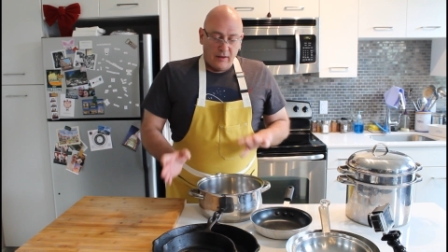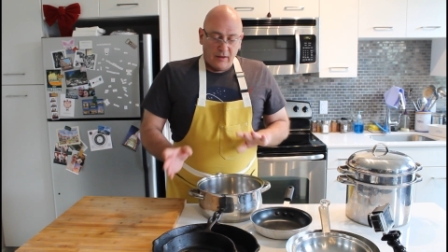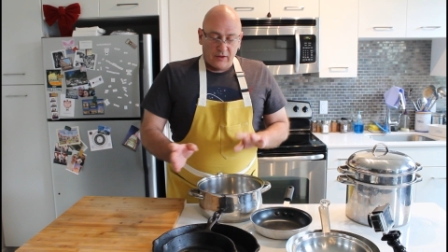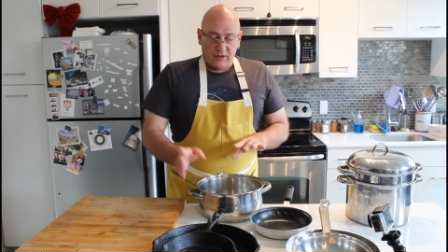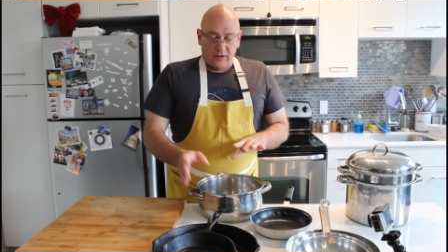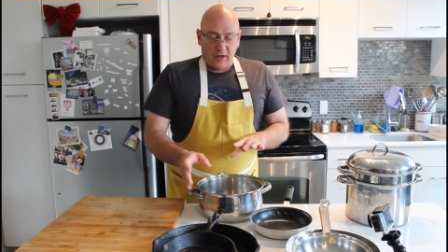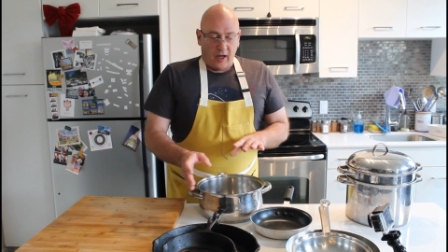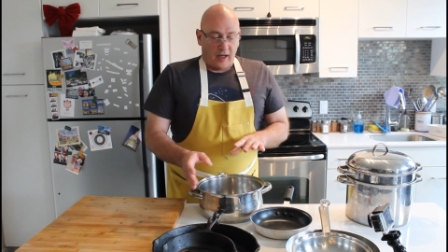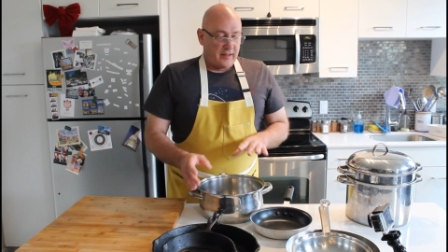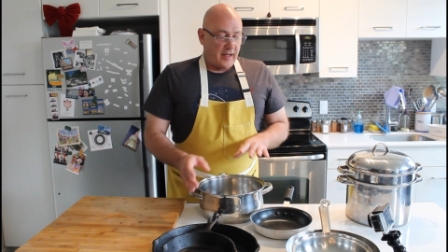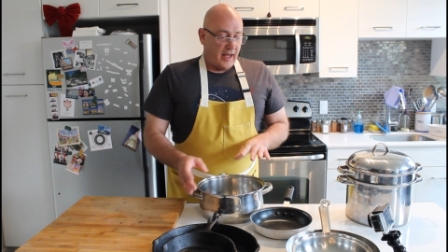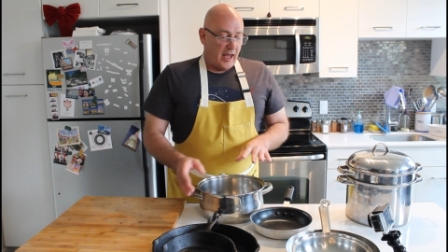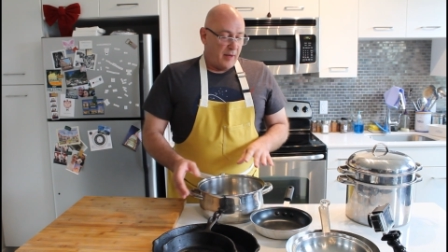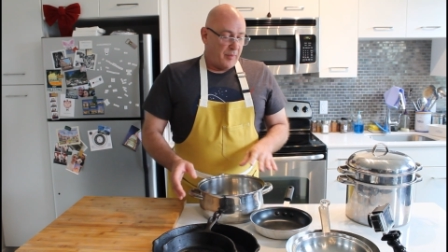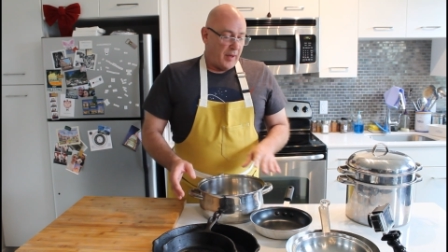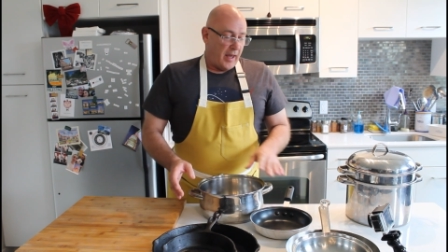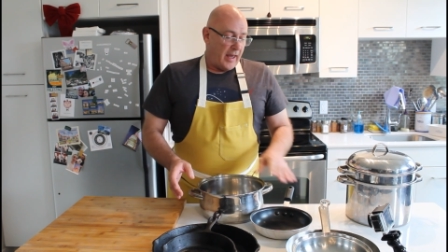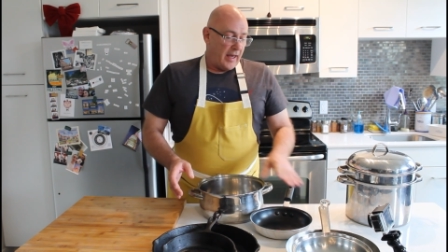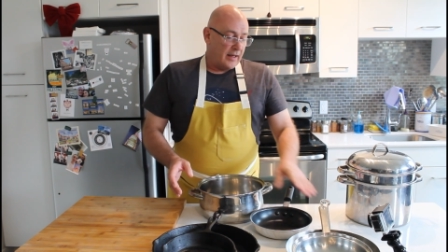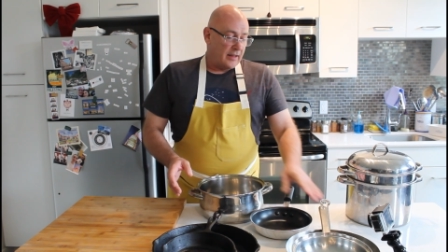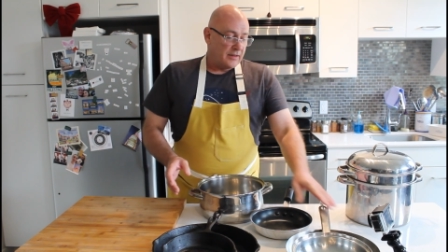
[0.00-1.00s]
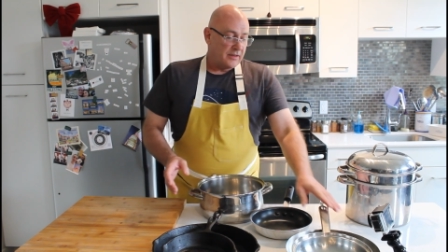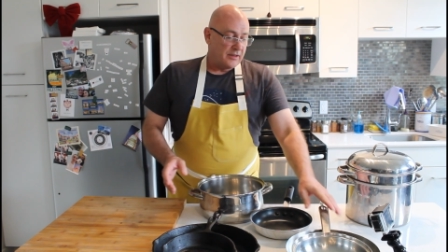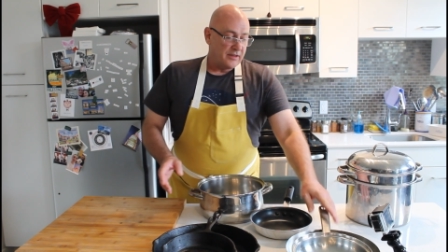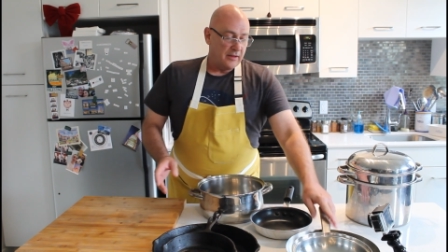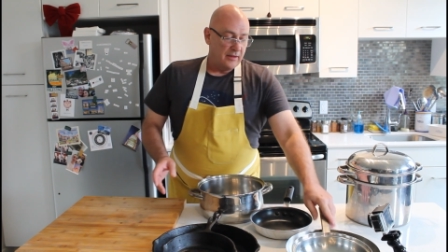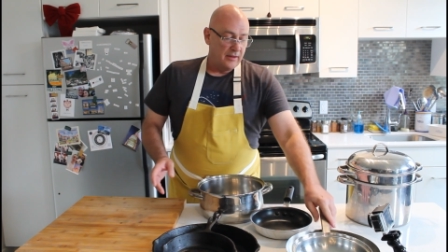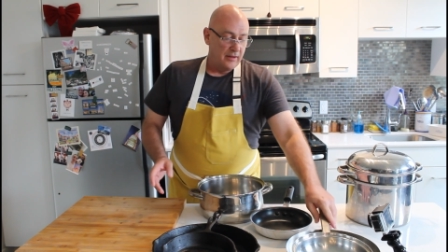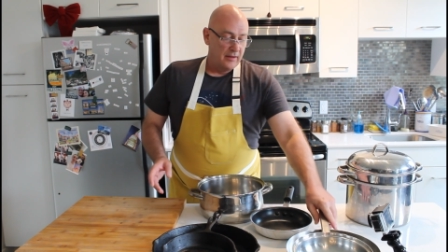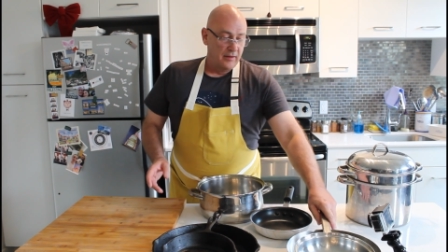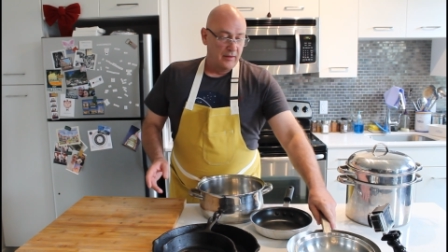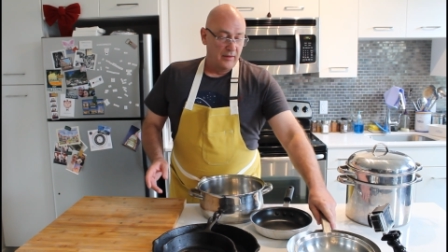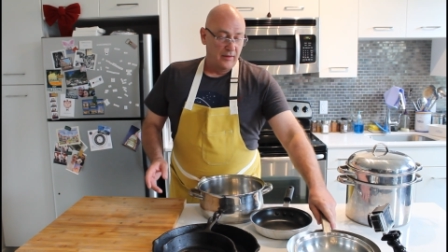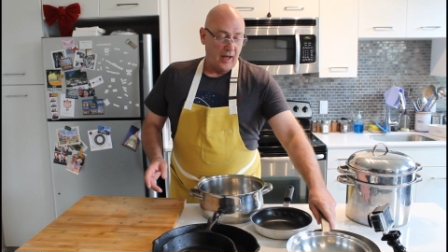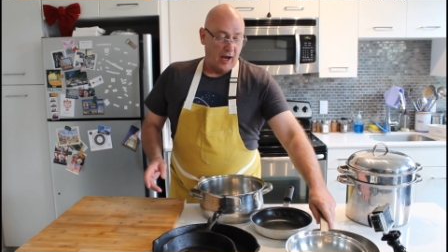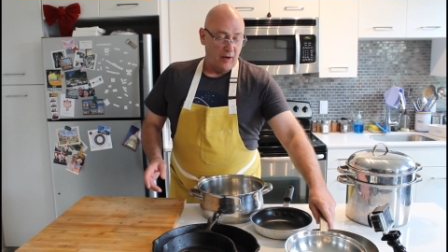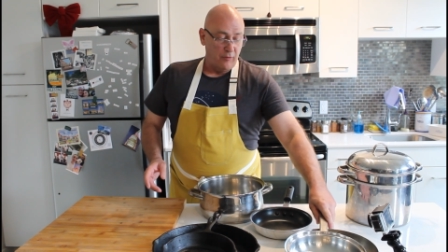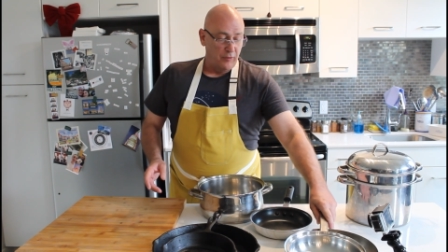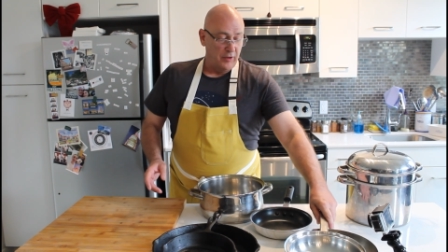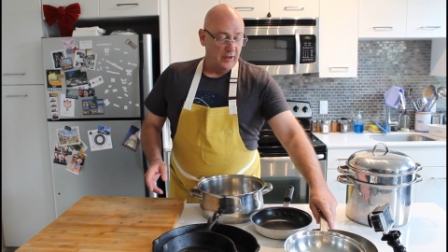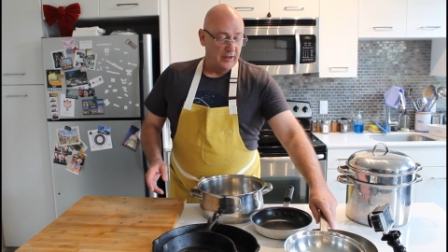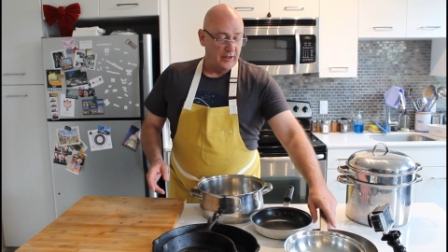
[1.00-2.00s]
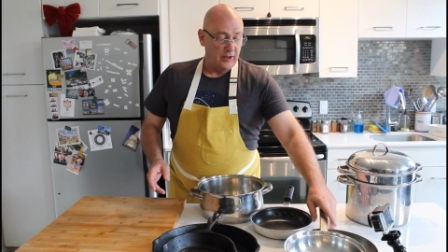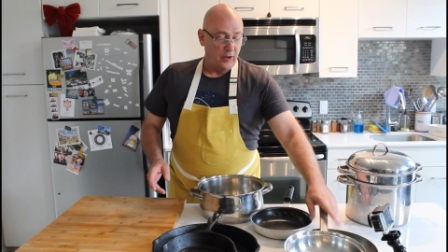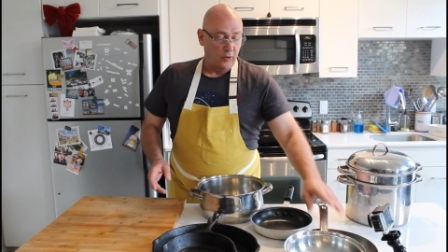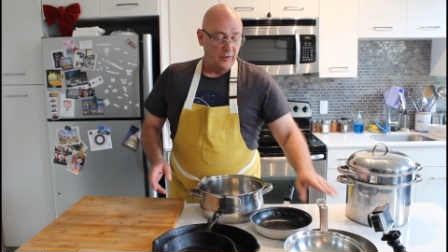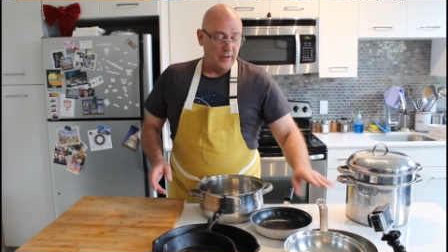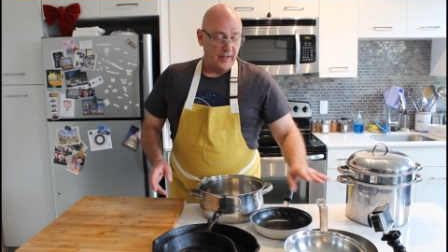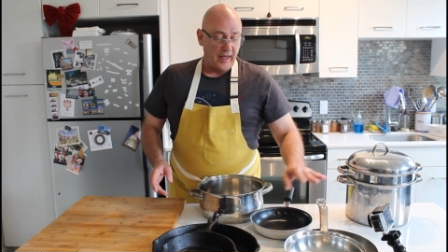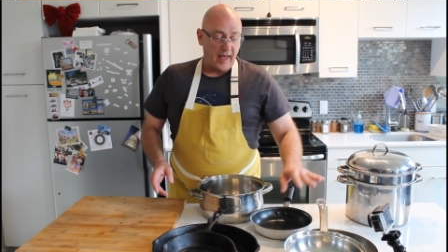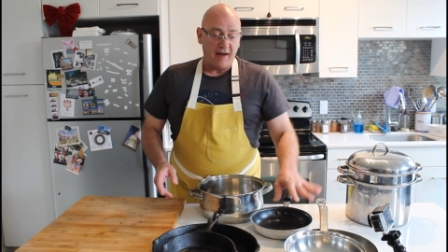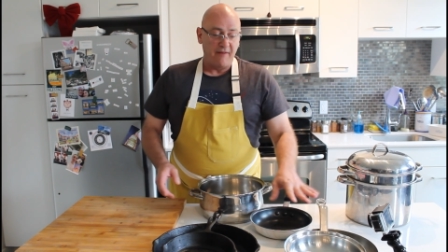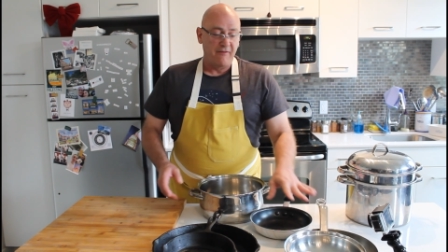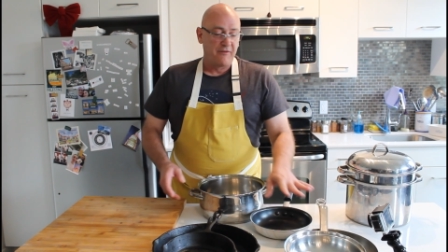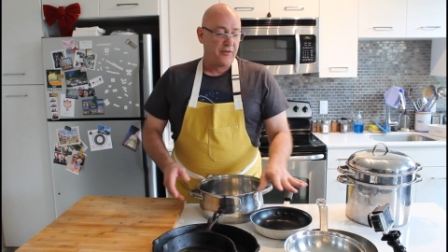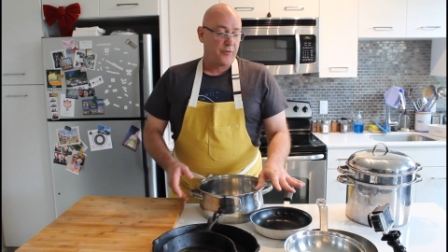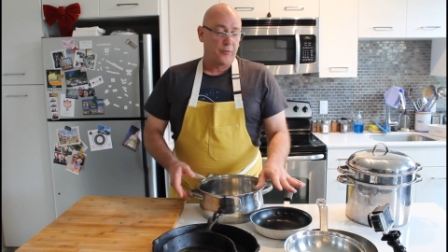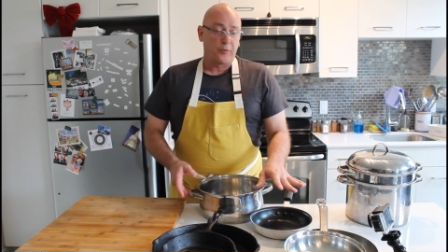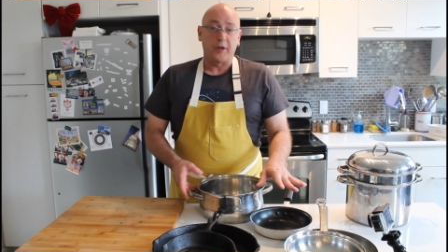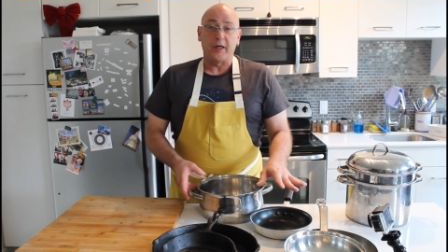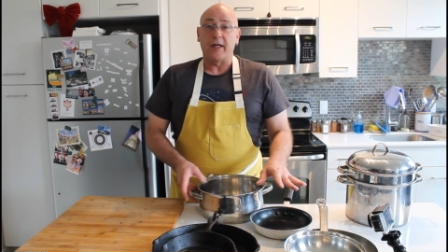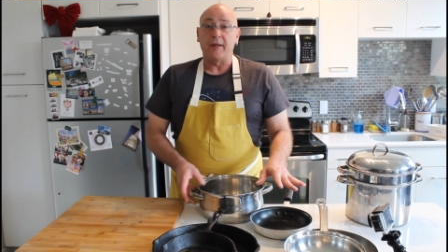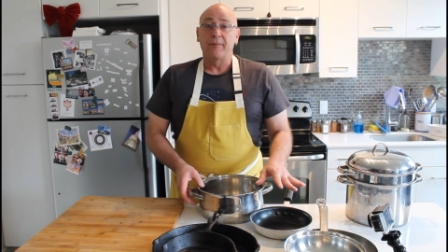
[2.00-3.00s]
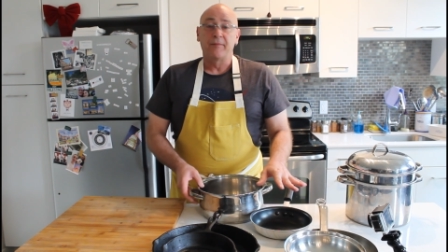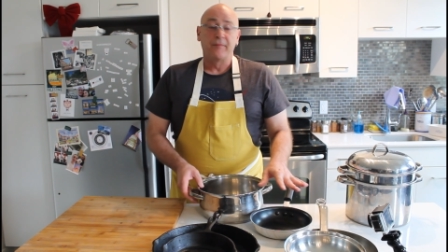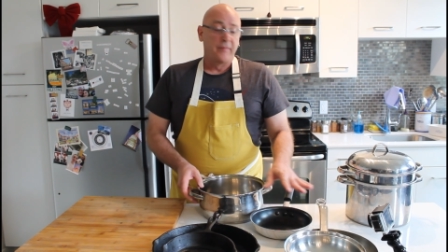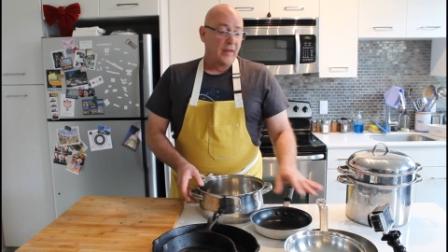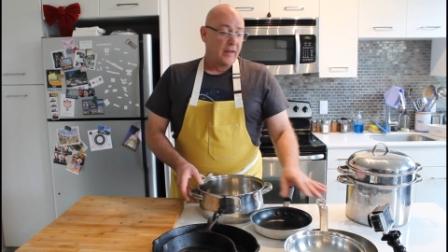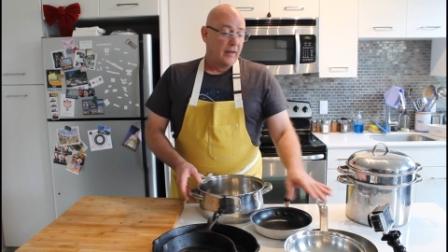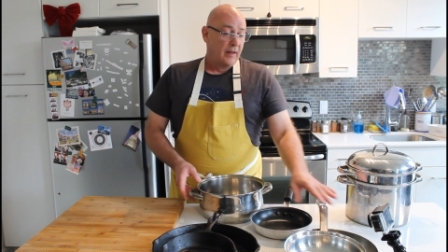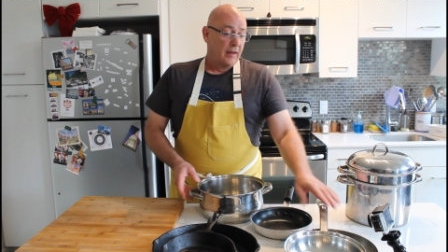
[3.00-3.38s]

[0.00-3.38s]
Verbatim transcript: Saute pans, I really only have three